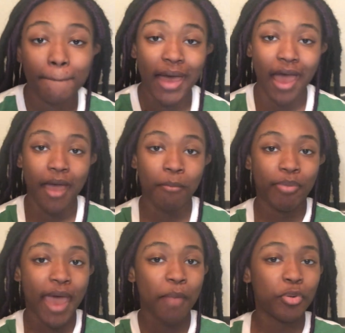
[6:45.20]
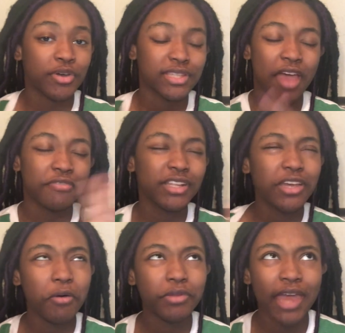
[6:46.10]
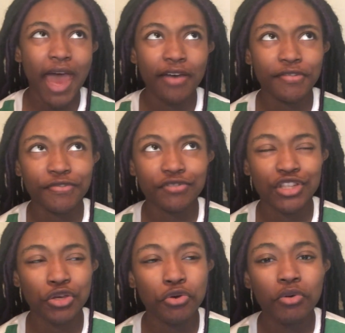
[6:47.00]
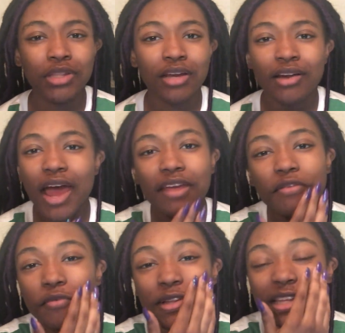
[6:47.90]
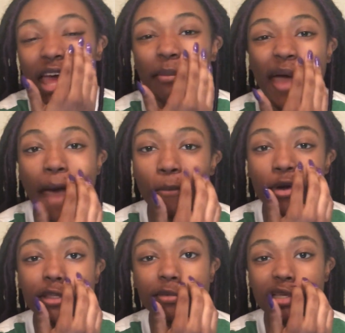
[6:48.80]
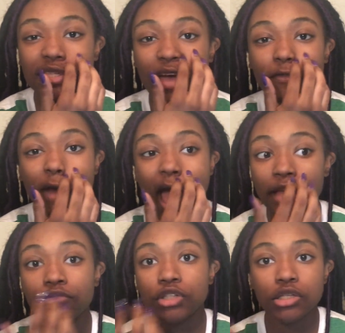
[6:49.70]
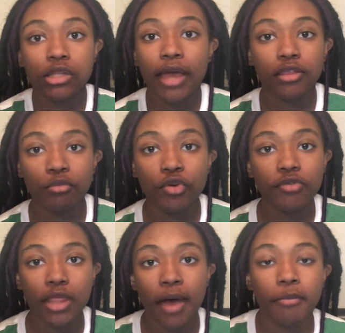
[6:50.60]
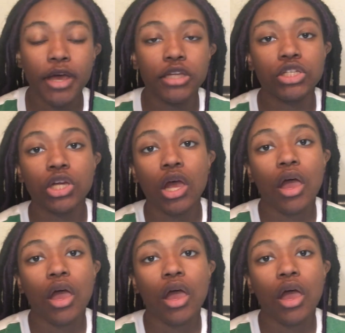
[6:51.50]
my bad points. I really only have two, and they're not even really like bad points, because I just like the movie that much.